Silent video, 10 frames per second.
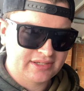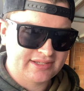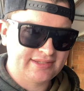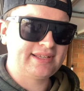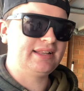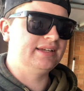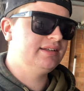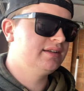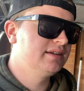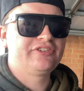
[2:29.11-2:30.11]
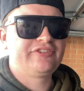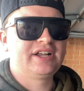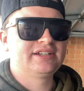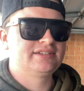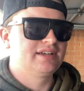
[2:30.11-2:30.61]
sell it to
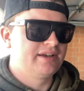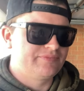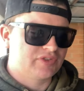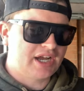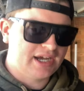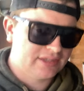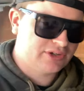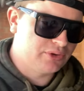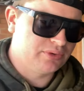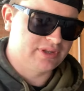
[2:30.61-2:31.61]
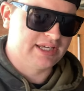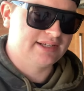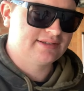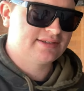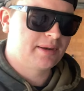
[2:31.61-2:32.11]
fund other cool
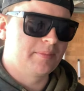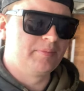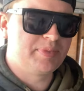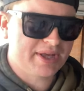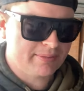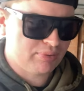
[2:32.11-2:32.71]
things, bigger